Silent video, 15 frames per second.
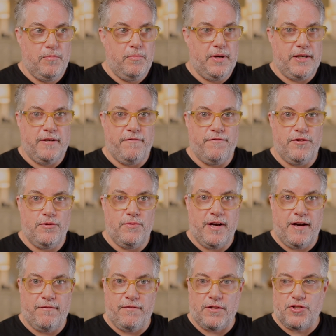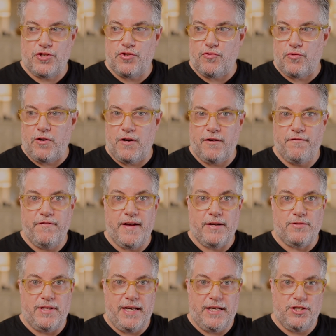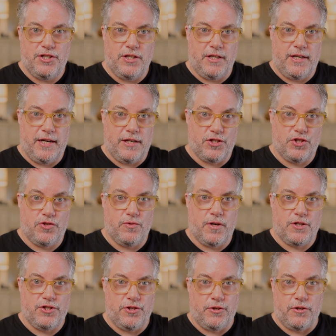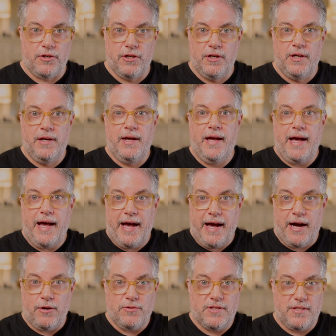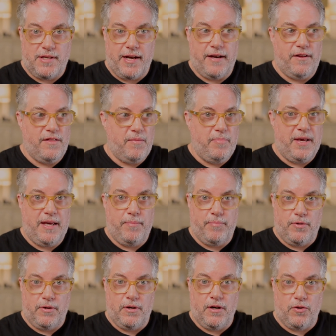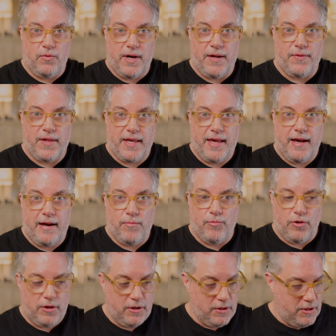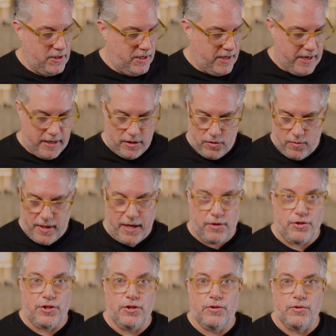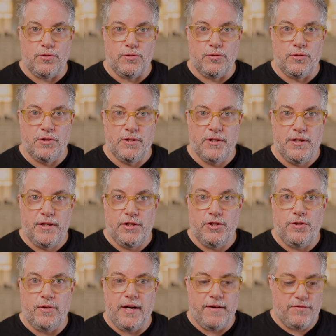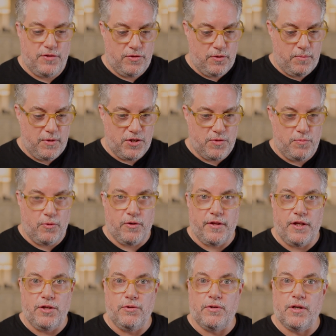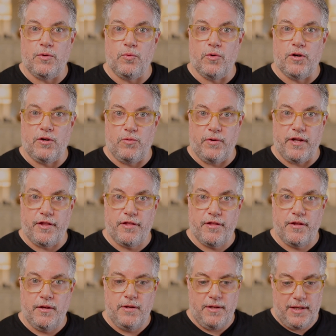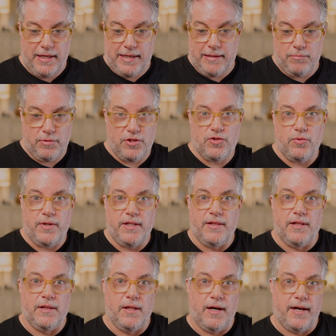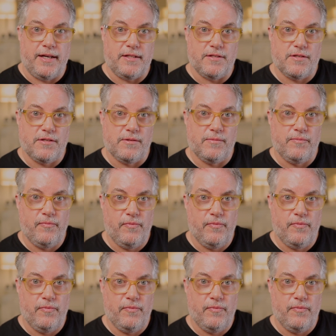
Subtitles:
But if you have a strong foundation and a structure outside of the paper, around the camera and around you, you have so much more that you can work with in between the lines.